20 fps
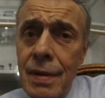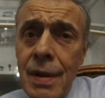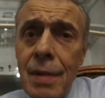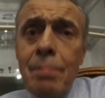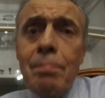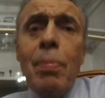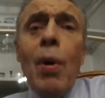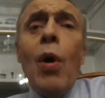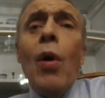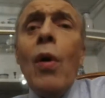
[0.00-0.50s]

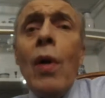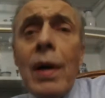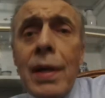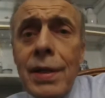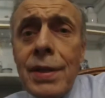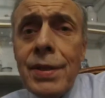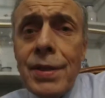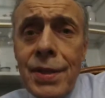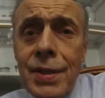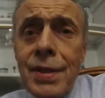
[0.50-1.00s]

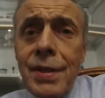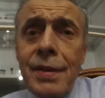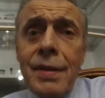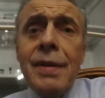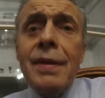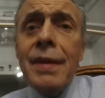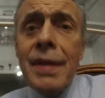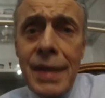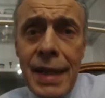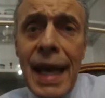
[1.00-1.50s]
Bonds
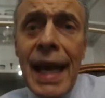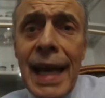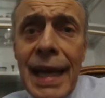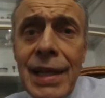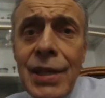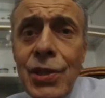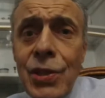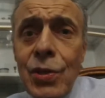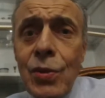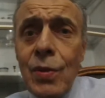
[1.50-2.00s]

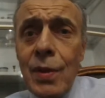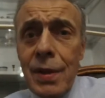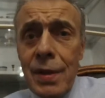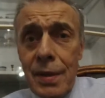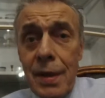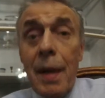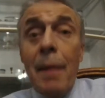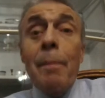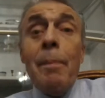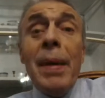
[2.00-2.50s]
can't do it.
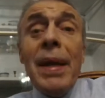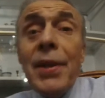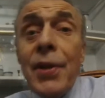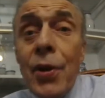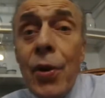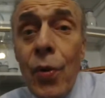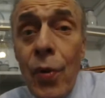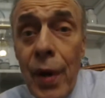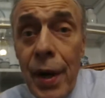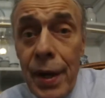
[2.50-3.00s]

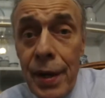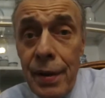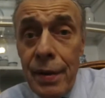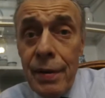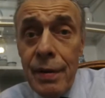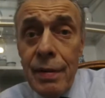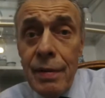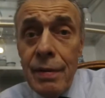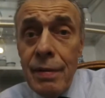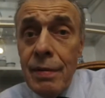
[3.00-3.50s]
Bitcoin
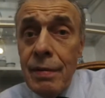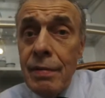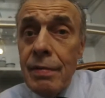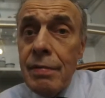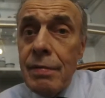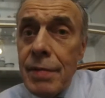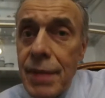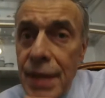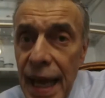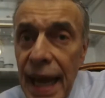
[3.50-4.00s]

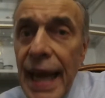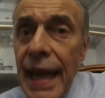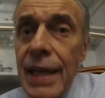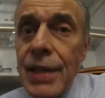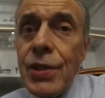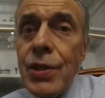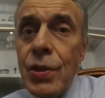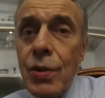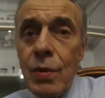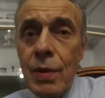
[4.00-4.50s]

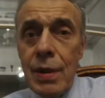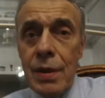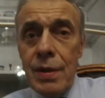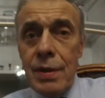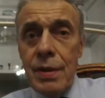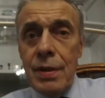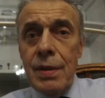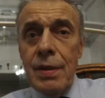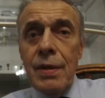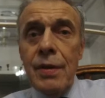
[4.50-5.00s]
can't do it.
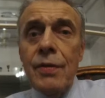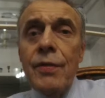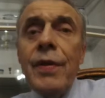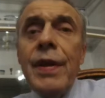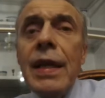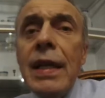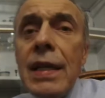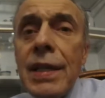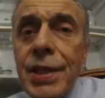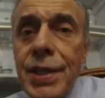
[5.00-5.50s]

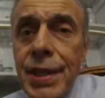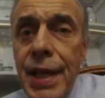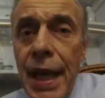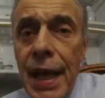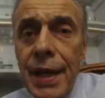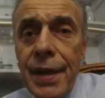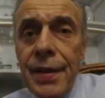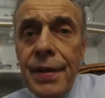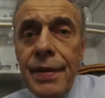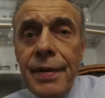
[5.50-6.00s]
Real
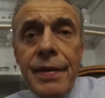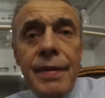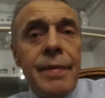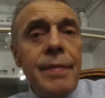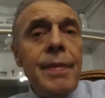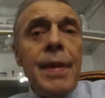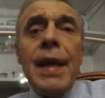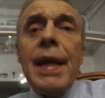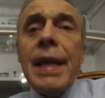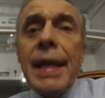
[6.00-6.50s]
estate
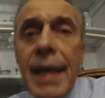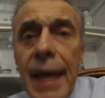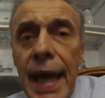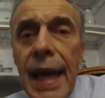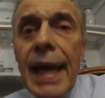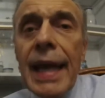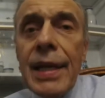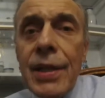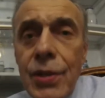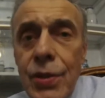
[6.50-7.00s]

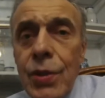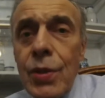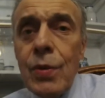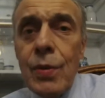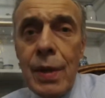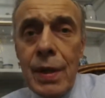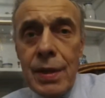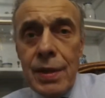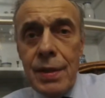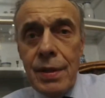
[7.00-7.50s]
can't
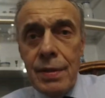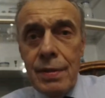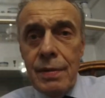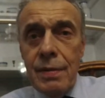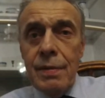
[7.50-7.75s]
do it.